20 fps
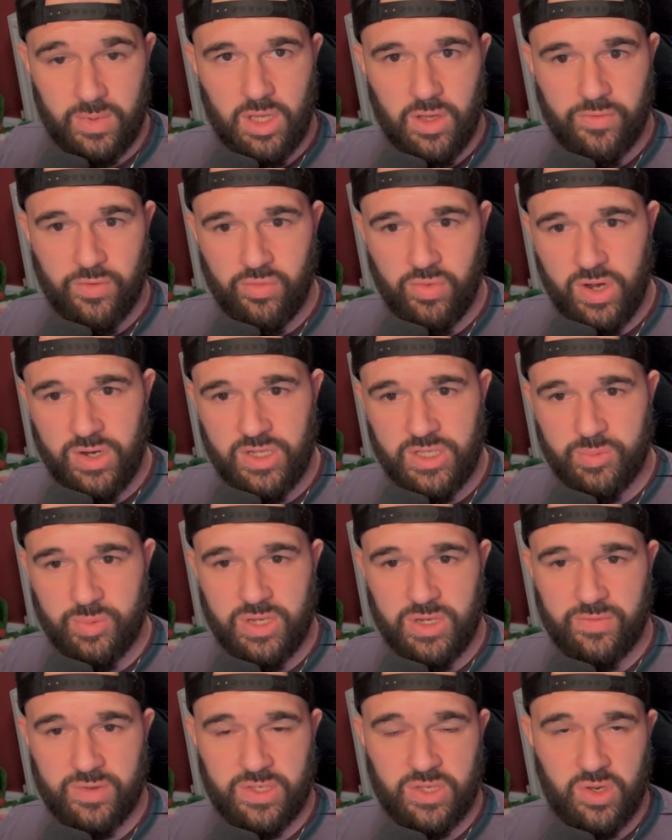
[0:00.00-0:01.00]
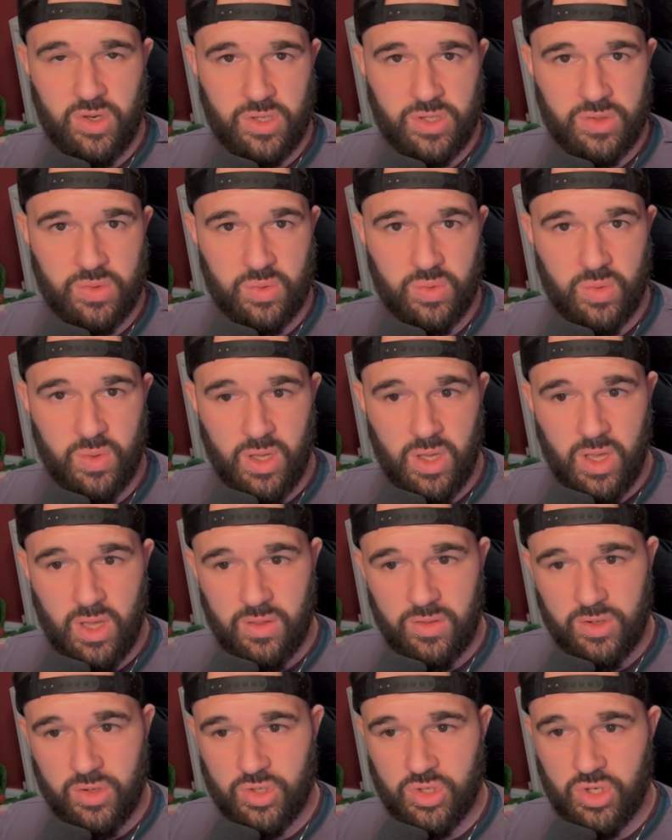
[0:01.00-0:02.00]
If you run the speed of a turtle,
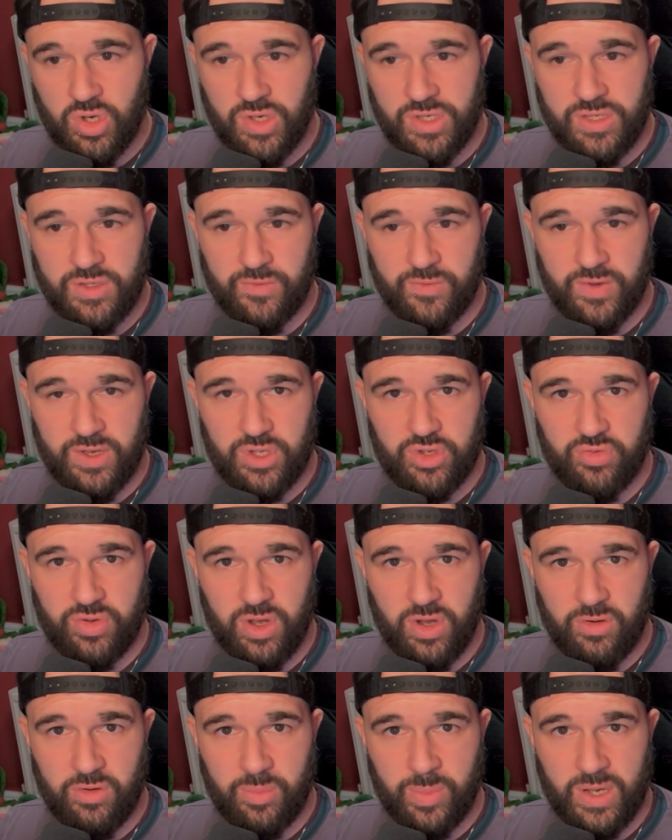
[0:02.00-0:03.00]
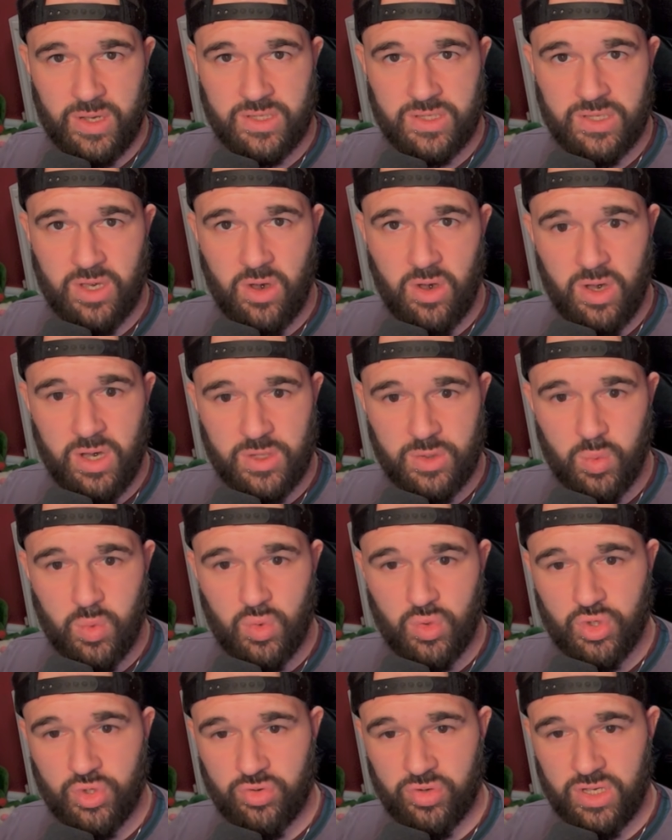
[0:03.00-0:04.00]
then your chances of victory are about as high as
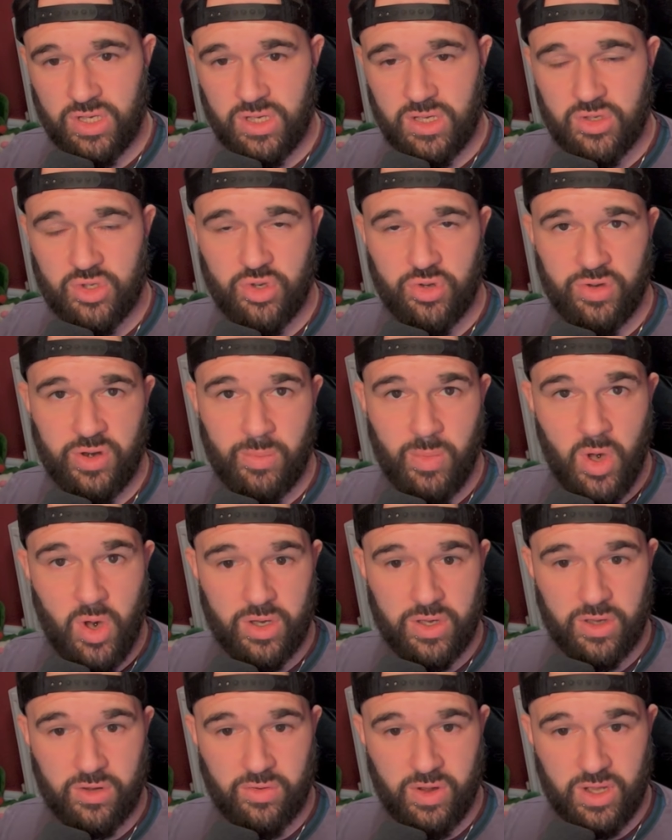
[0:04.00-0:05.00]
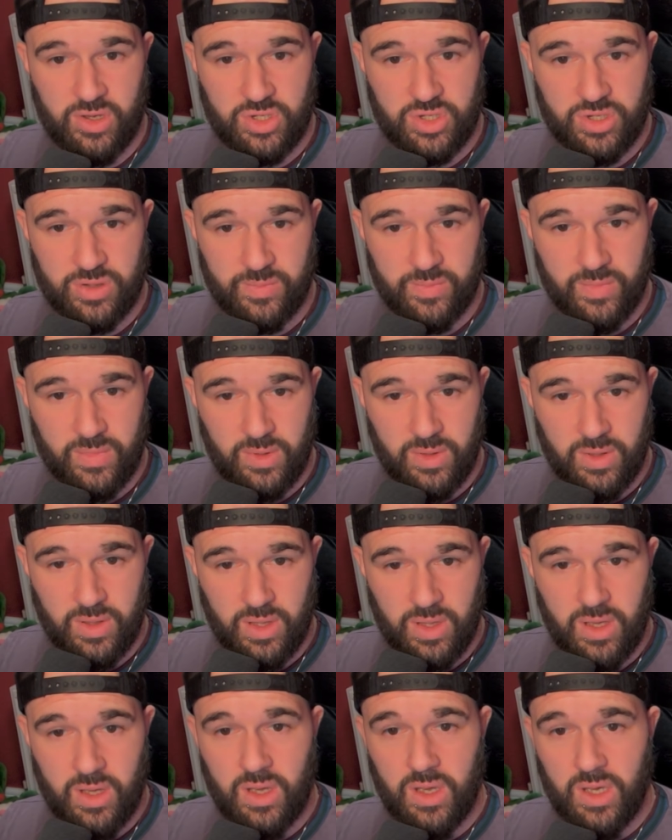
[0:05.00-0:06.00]
Wall Street during a market crash.
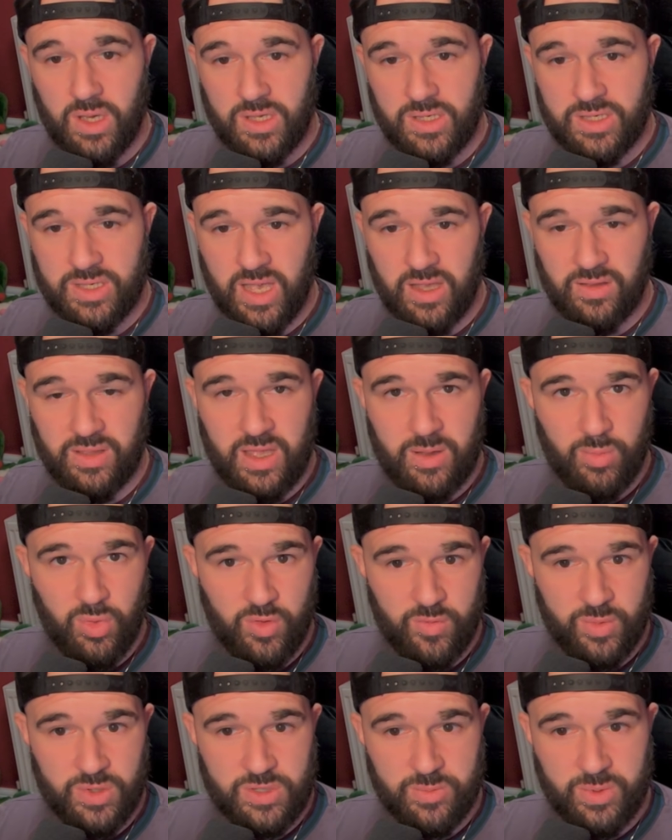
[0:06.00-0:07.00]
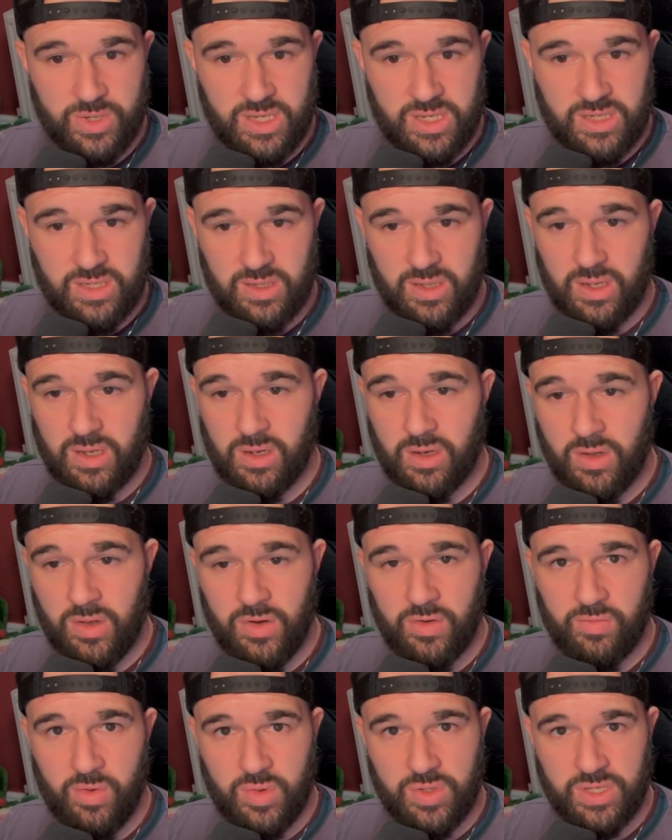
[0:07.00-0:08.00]
Stack that movement speed,
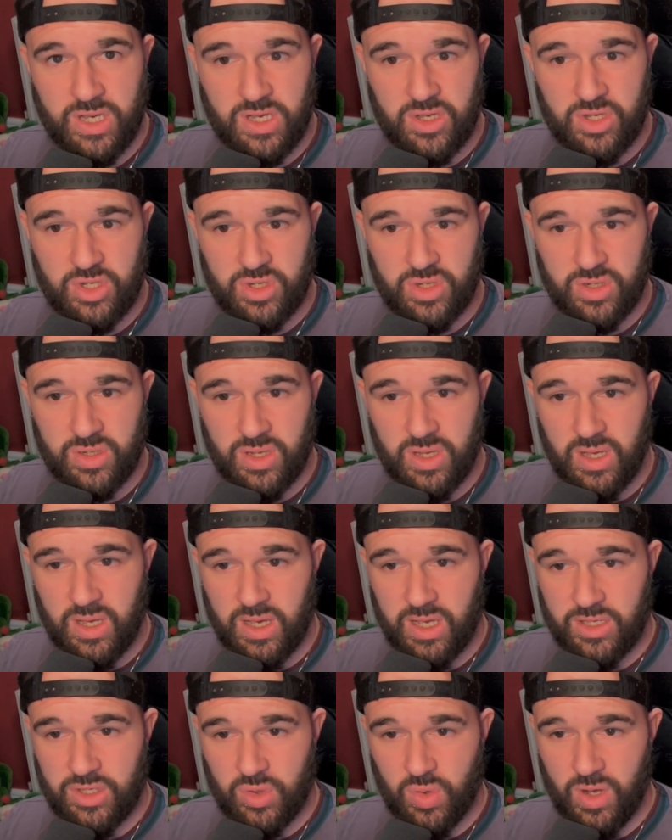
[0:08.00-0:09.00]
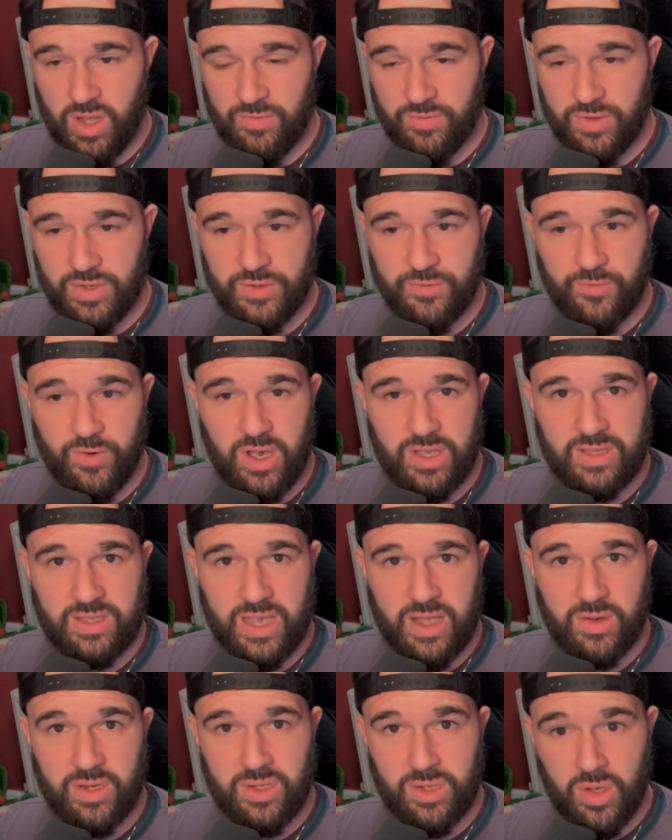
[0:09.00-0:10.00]
learn a rotation, and you'll have this fight
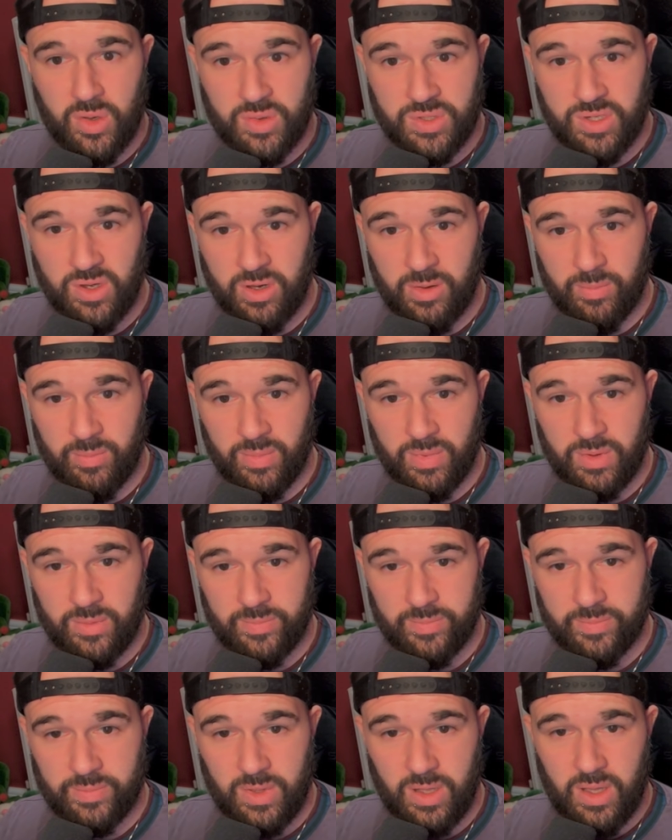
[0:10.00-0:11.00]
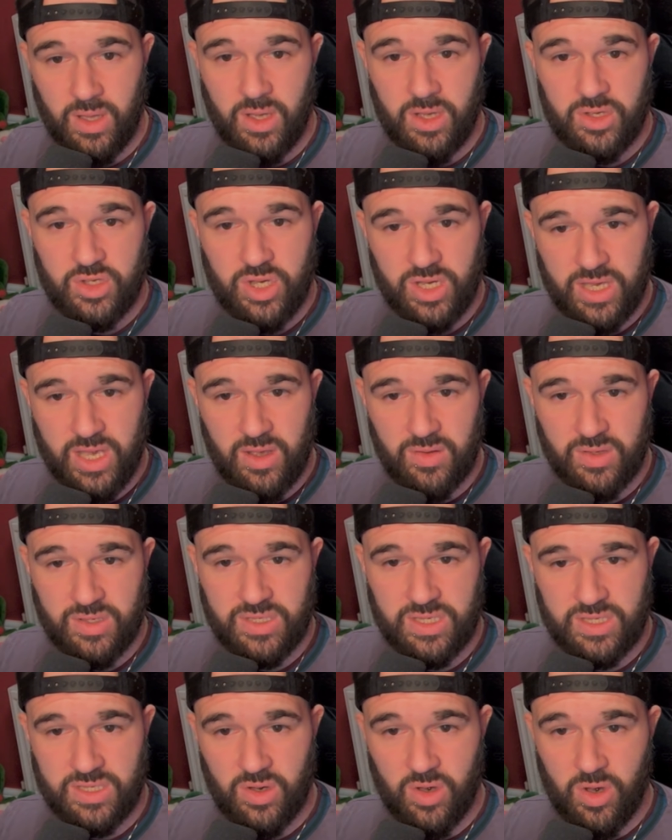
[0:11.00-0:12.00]
down in no time. Check out
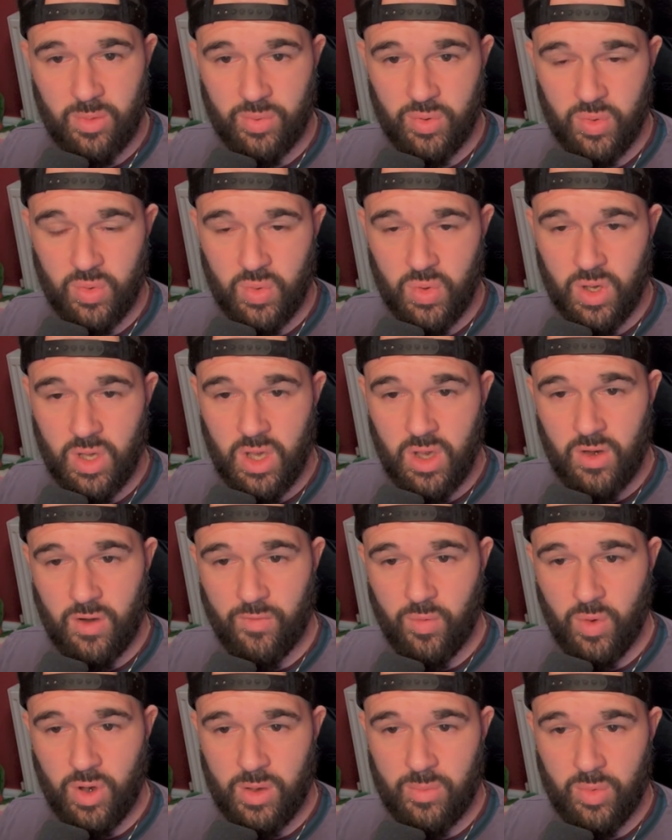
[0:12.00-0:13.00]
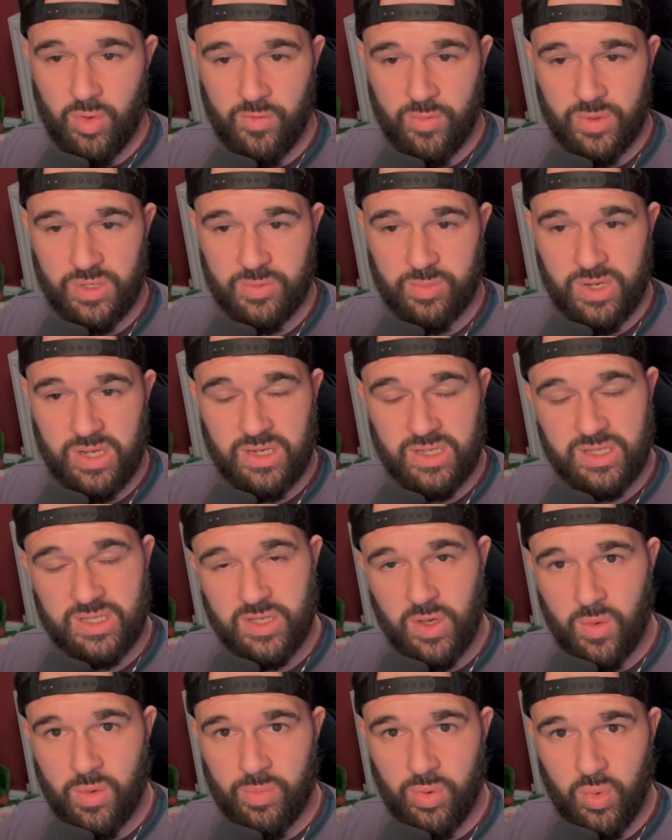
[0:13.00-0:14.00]
this example of why movement speed is
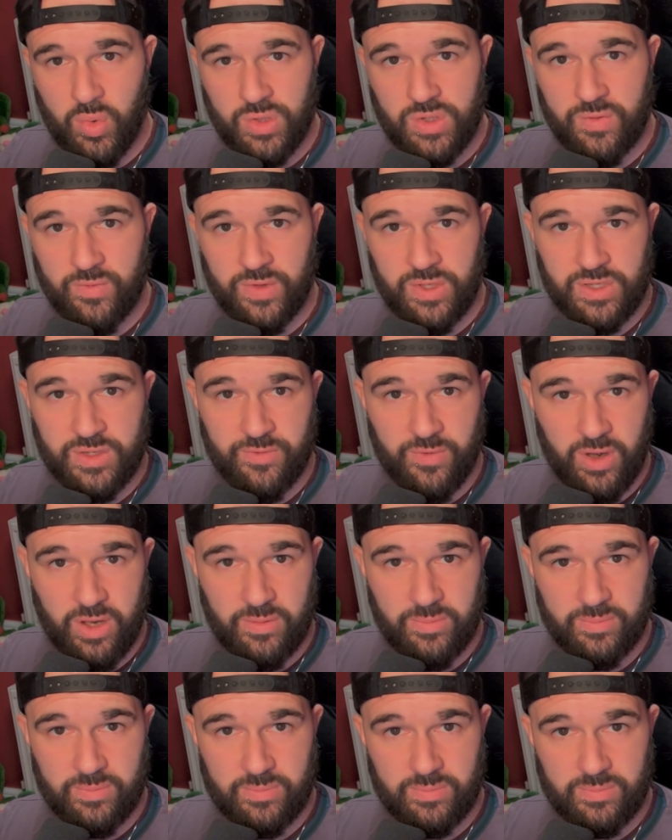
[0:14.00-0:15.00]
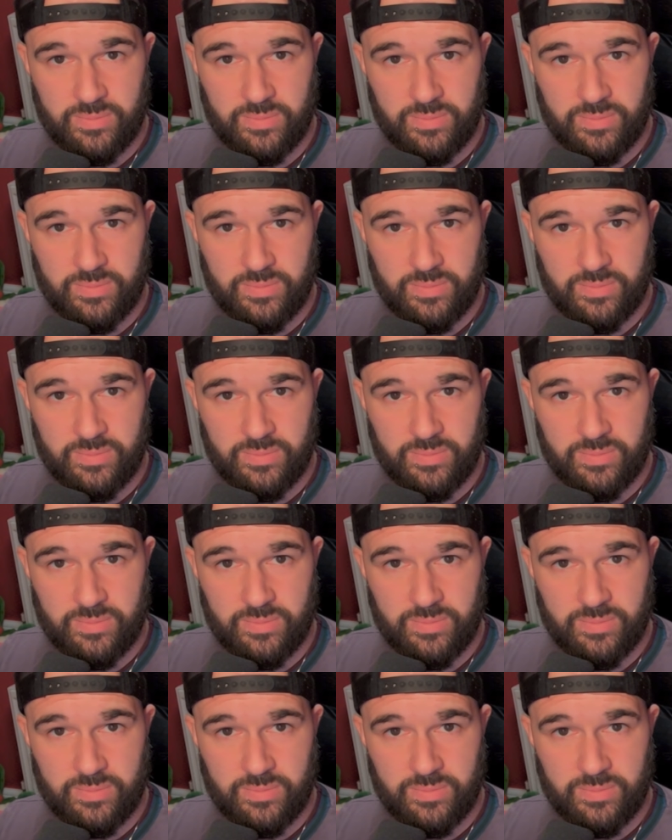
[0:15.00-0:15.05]
so important for this fight.